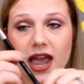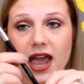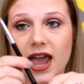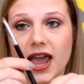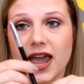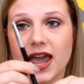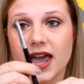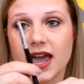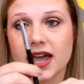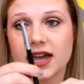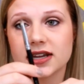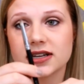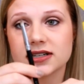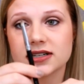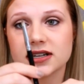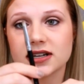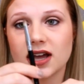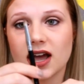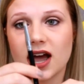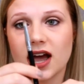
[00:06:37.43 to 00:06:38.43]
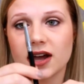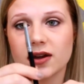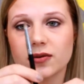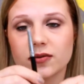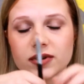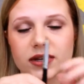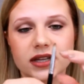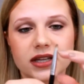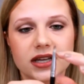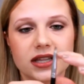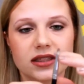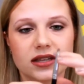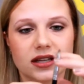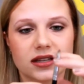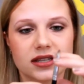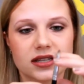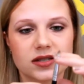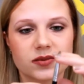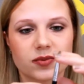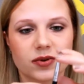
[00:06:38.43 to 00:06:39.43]
and I really
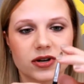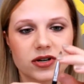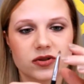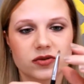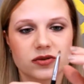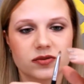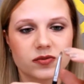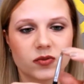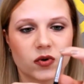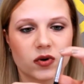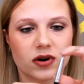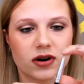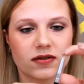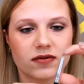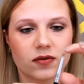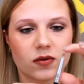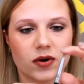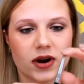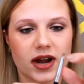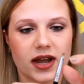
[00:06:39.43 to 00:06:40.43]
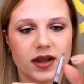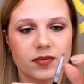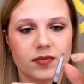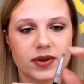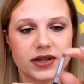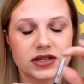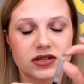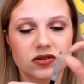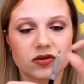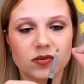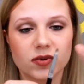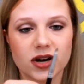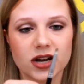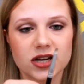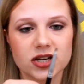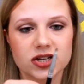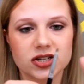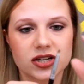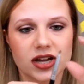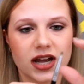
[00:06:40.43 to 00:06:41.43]
thought this brush was more for a pencil brush,